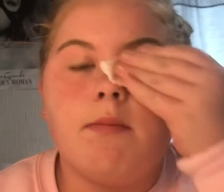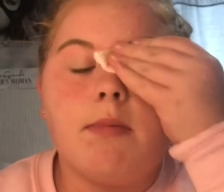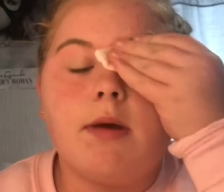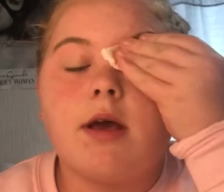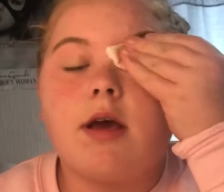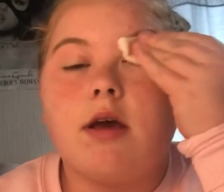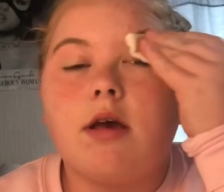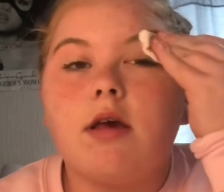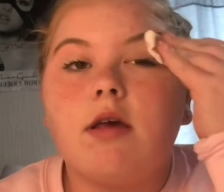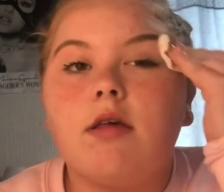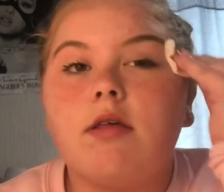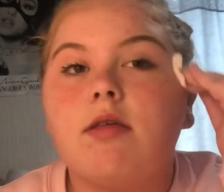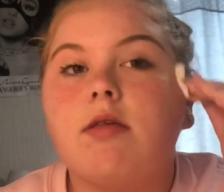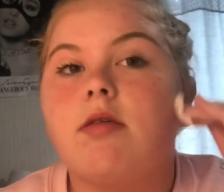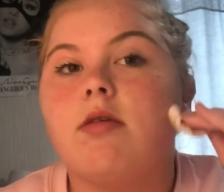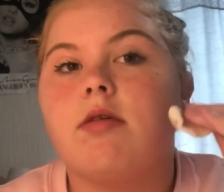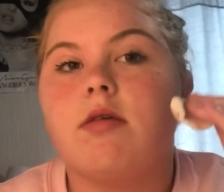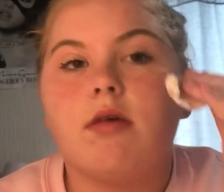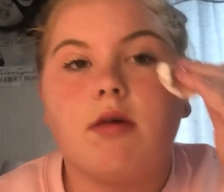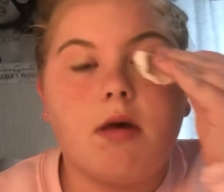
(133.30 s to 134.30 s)

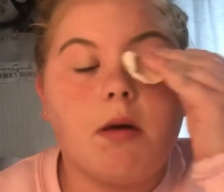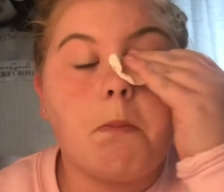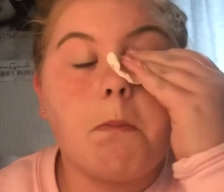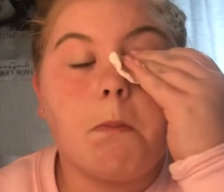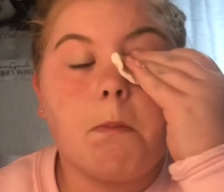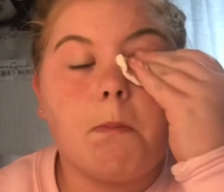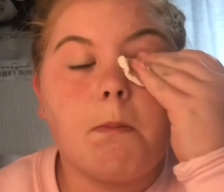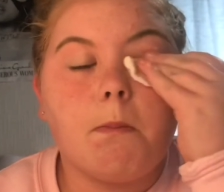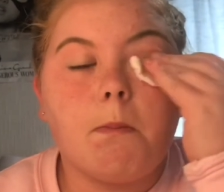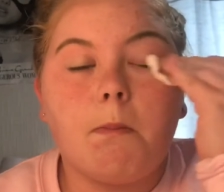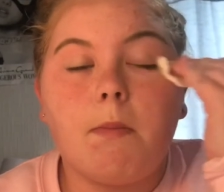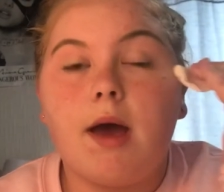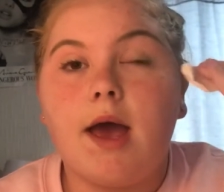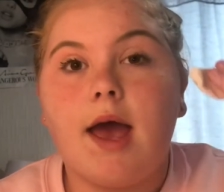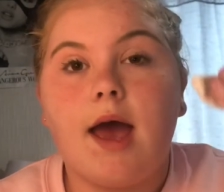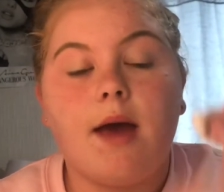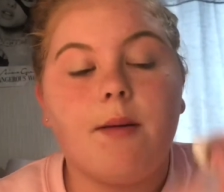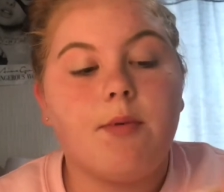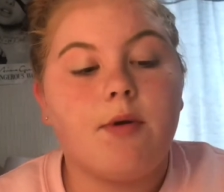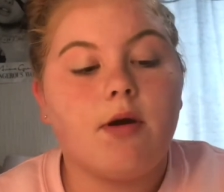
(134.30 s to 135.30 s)
because my
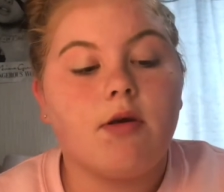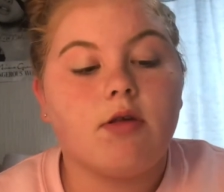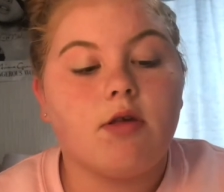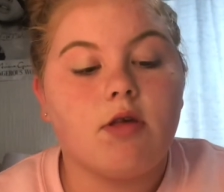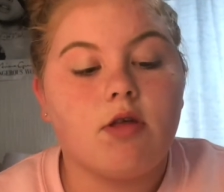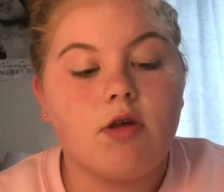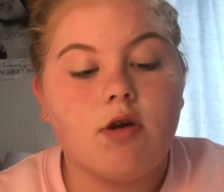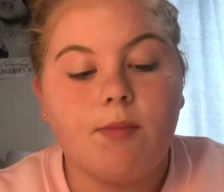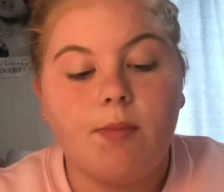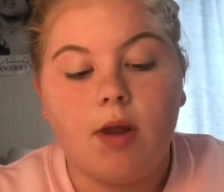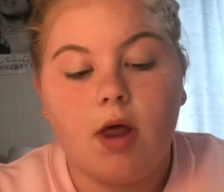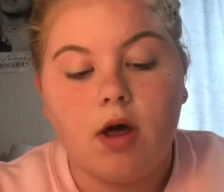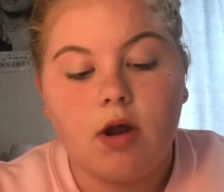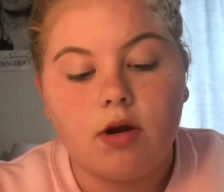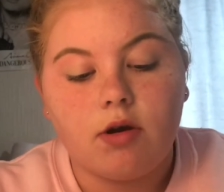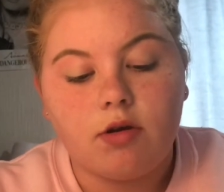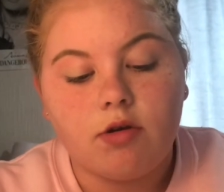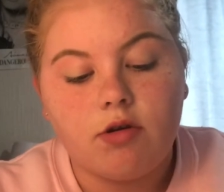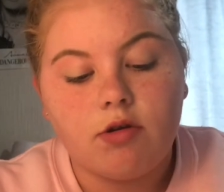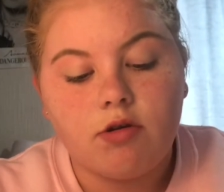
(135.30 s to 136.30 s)
eyebrows are so
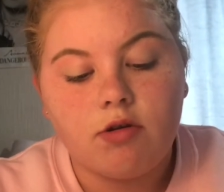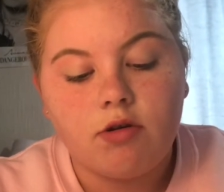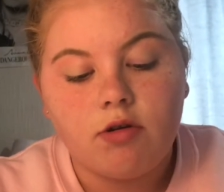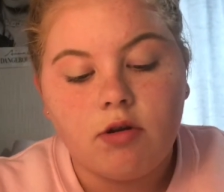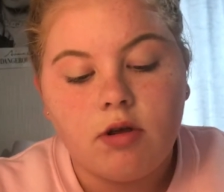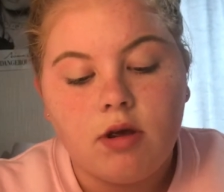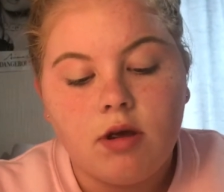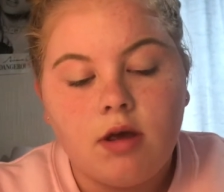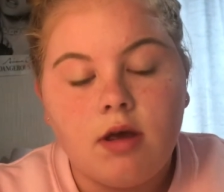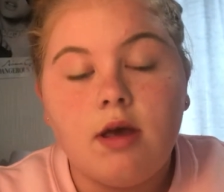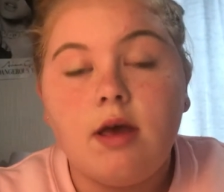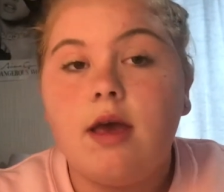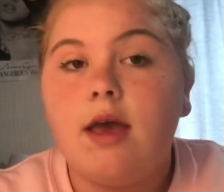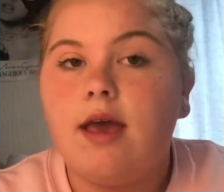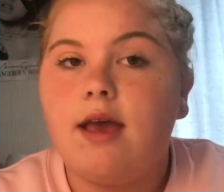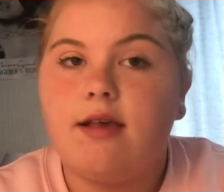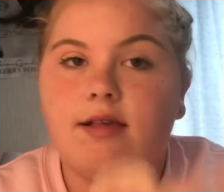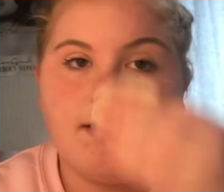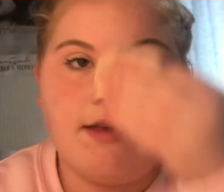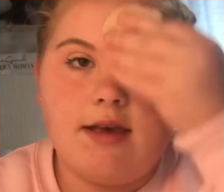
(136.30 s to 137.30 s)
blonde,
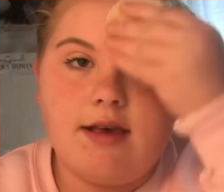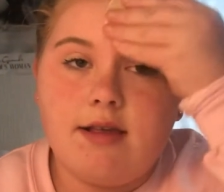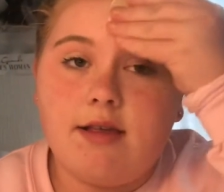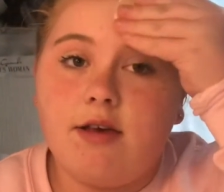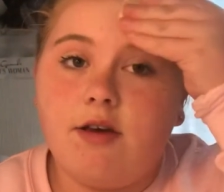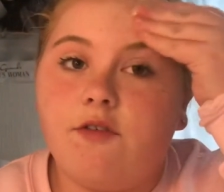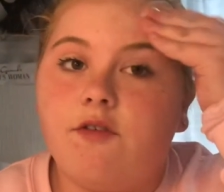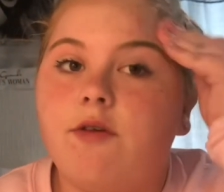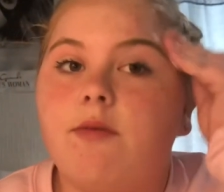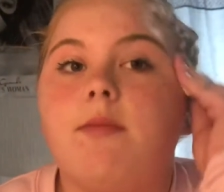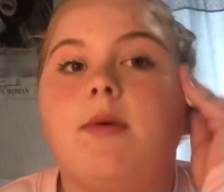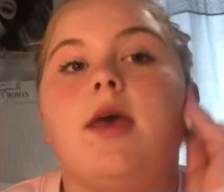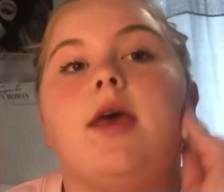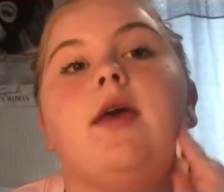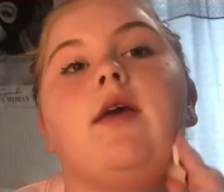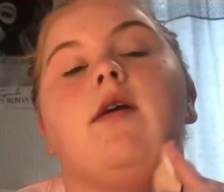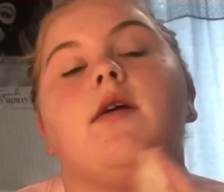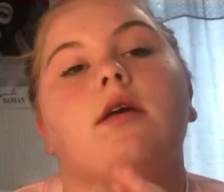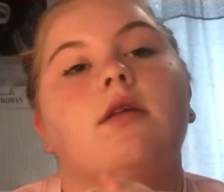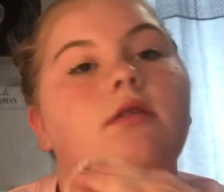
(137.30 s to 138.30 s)
it's easier for
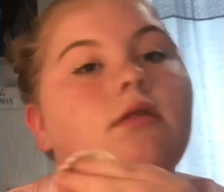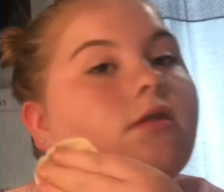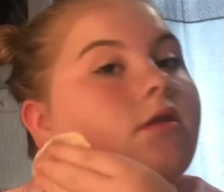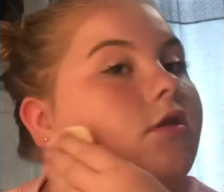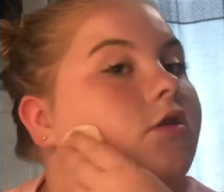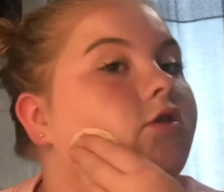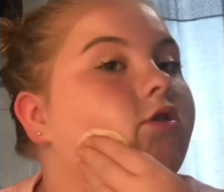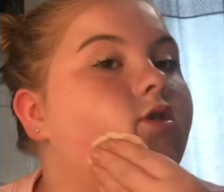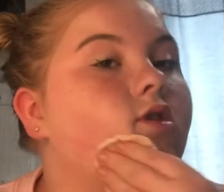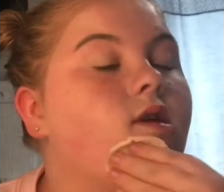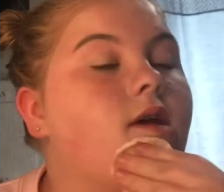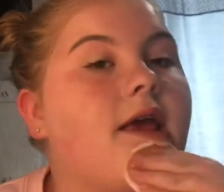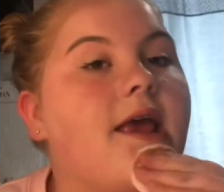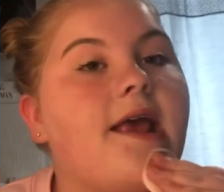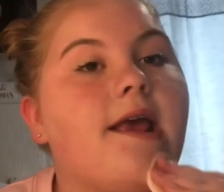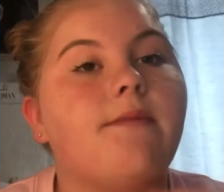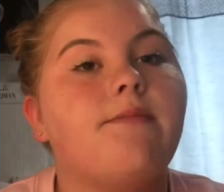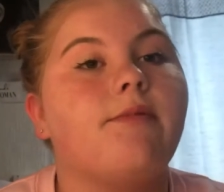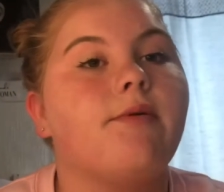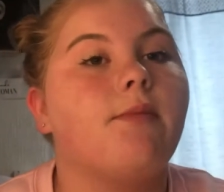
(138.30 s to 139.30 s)
me to just
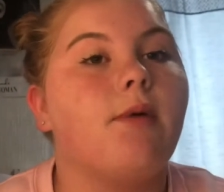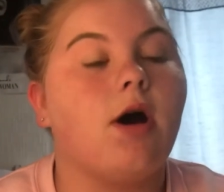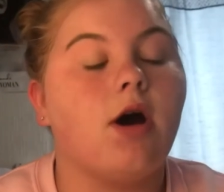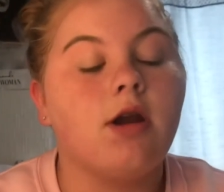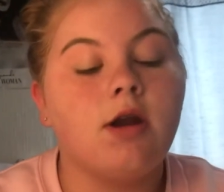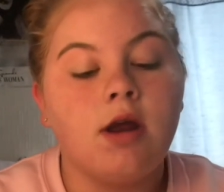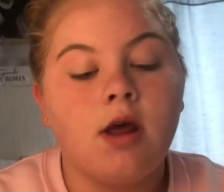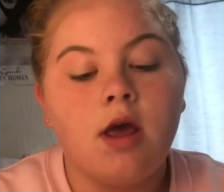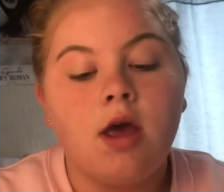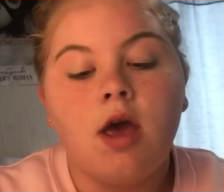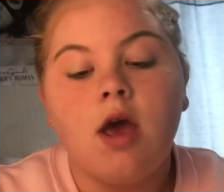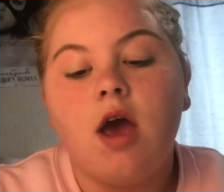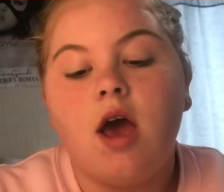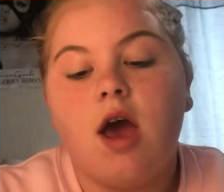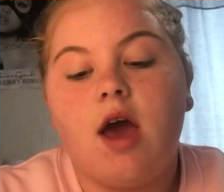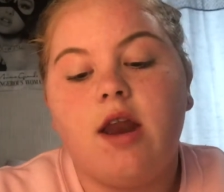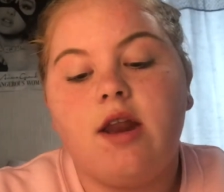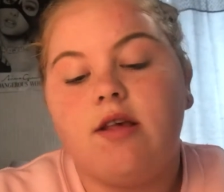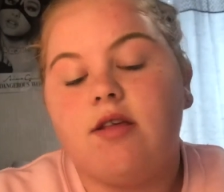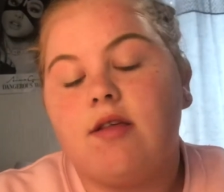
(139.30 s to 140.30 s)
keep them on.
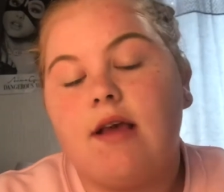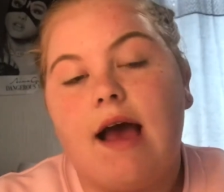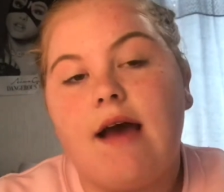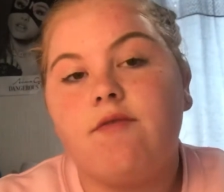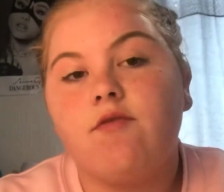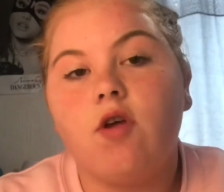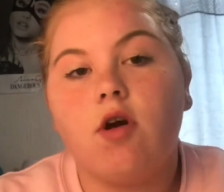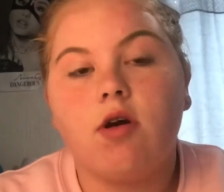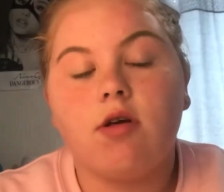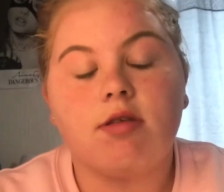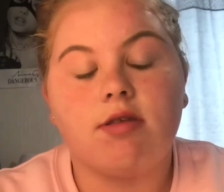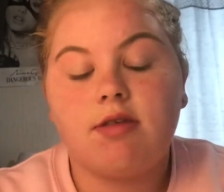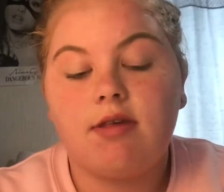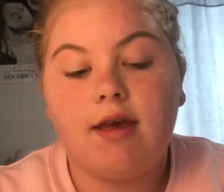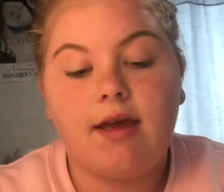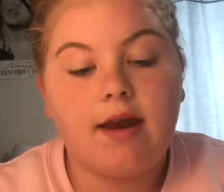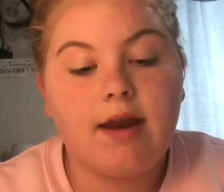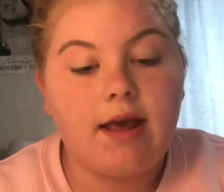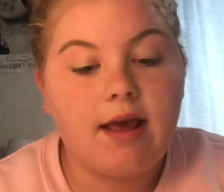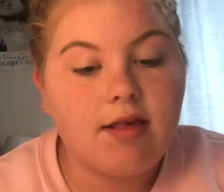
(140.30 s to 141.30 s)
And I've not
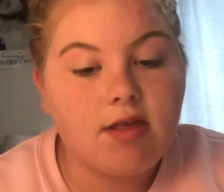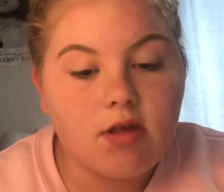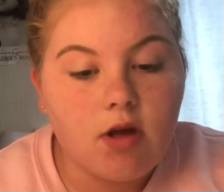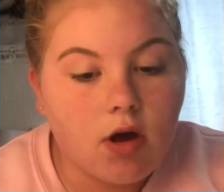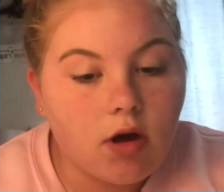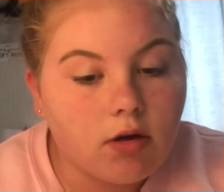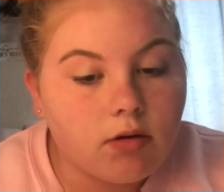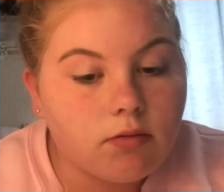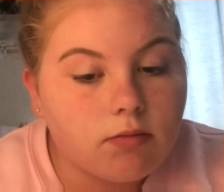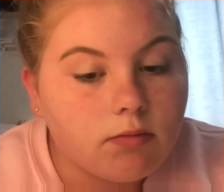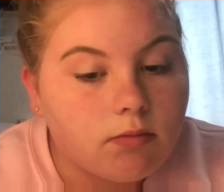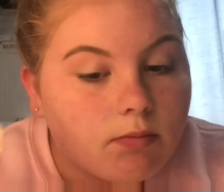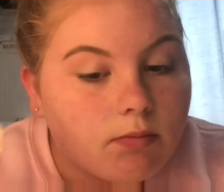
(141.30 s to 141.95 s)
seen it, it's not